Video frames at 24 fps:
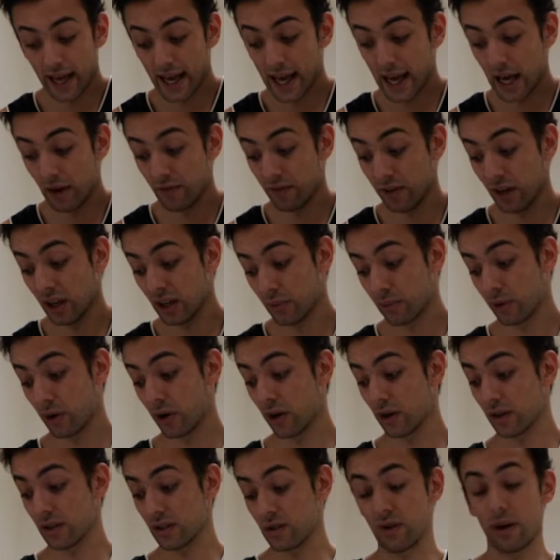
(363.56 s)
have the other
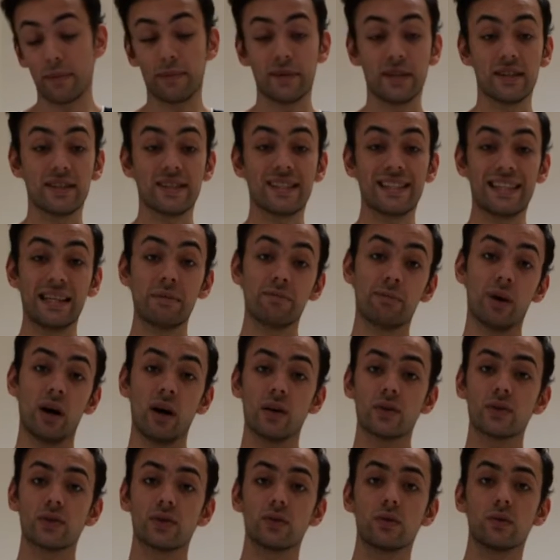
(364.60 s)
products, the Remedy Sleep
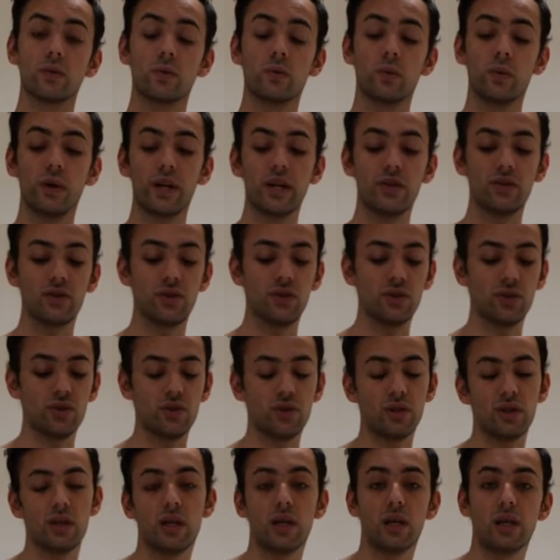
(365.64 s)
Mask,
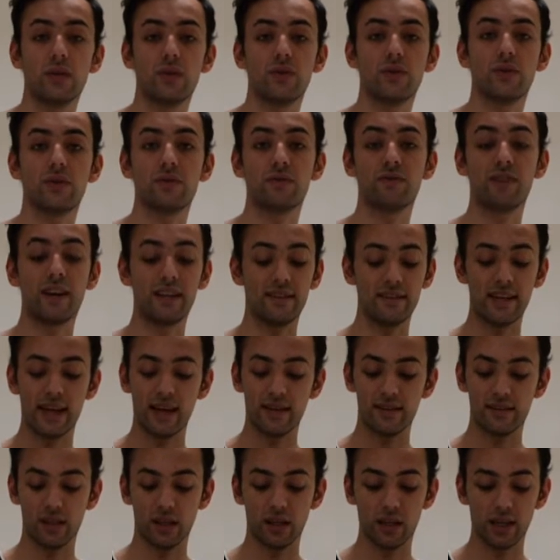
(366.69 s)
which is
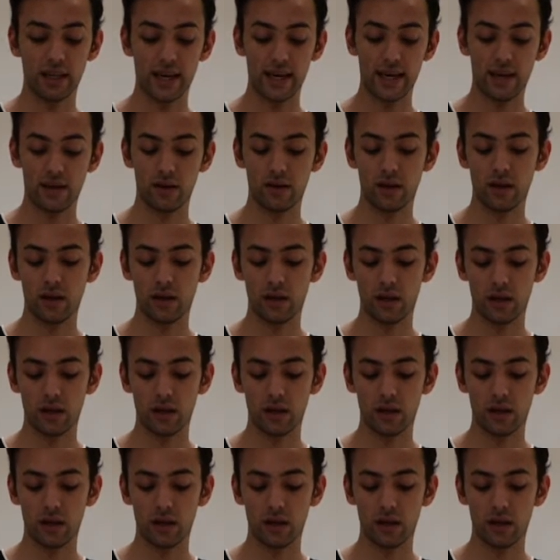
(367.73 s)
fantastic. Again,